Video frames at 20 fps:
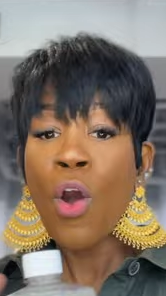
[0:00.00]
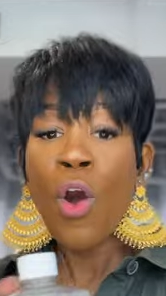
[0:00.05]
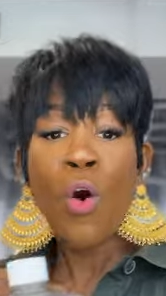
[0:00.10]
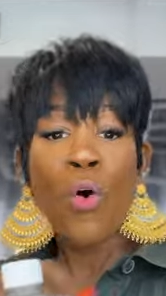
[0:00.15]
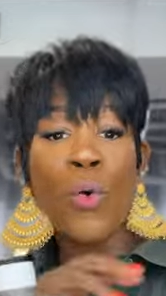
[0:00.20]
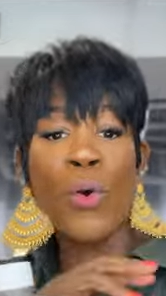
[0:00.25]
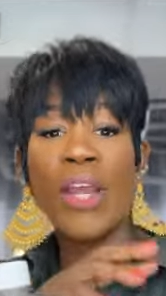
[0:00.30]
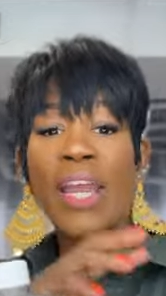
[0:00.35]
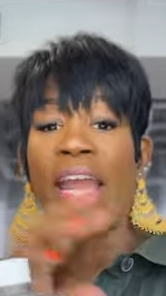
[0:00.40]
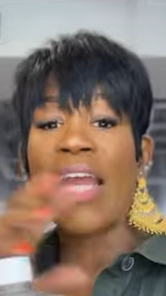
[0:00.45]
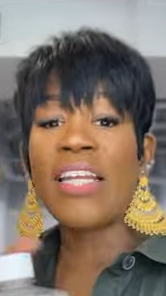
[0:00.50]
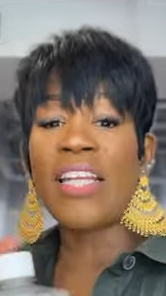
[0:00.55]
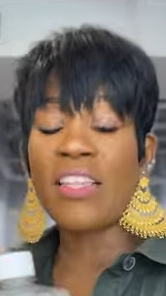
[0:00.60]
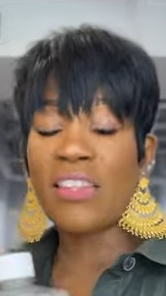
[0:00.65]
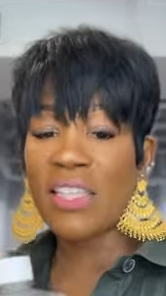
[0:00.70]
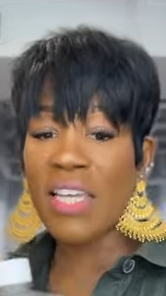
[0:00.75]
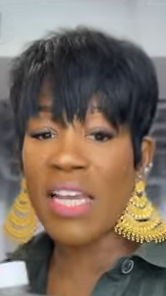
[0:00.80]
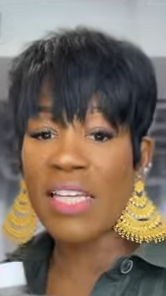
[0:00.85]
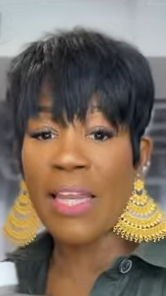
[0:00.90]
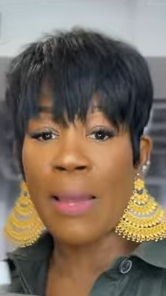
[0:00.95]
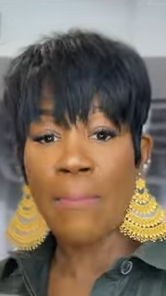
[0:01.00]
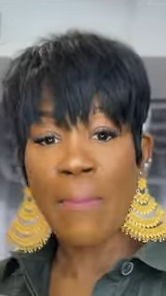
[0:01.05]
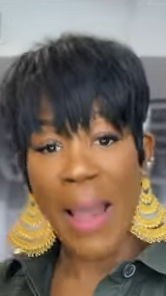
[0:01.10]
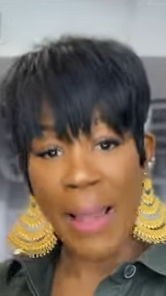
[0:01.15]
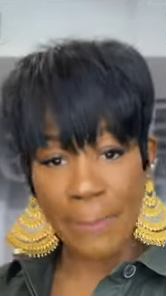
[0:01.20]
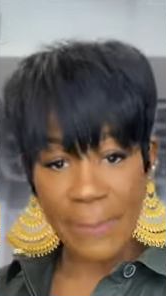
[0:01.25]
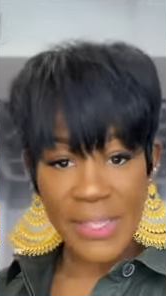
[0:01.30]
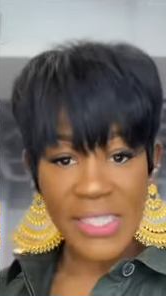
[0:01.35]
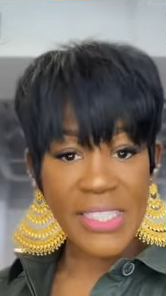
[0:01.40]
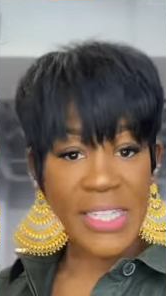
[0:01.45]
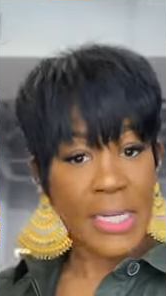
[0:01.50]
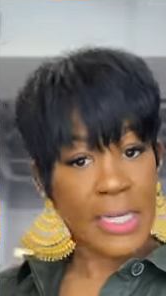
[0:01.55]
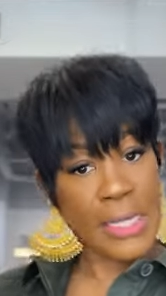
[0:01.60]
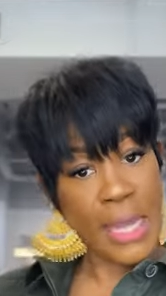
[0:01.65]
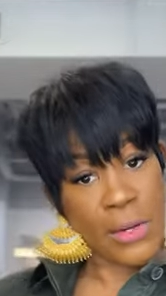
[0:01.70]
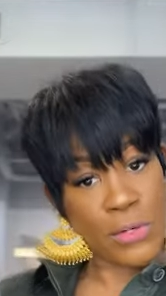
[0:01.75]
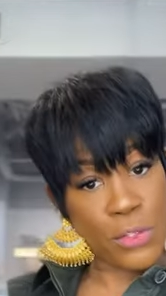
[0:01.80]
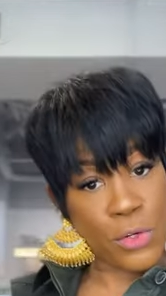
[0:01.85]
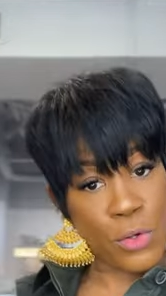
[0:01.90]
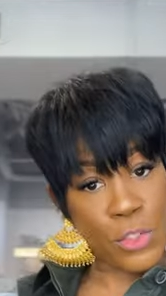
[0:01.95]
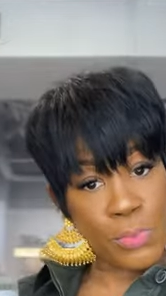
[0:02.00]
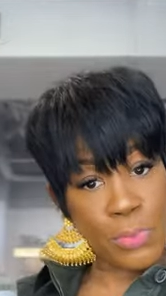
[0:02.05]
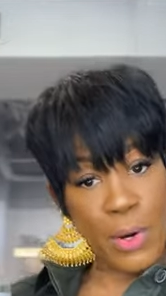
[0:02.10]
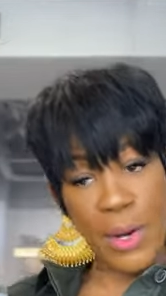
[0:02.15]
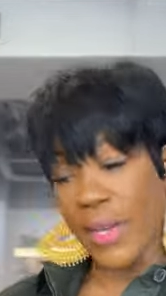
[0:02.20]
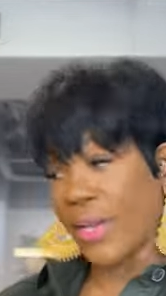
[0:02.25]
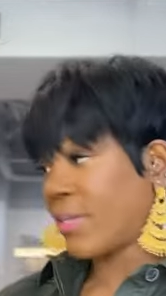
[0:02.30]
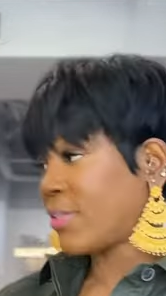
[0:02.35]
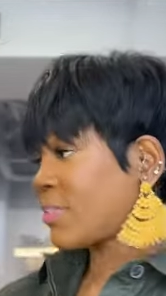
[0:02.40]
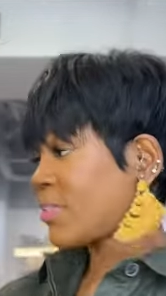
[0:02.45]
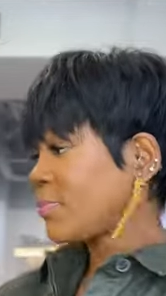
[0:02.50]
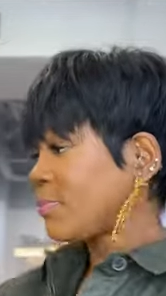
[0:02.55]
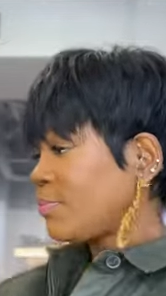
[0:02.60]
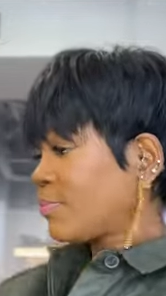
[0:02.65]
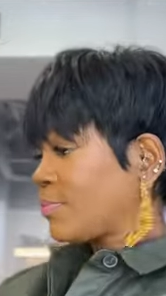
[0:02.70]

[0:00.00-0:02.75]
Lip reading: or anything that might be sticking out in those braids.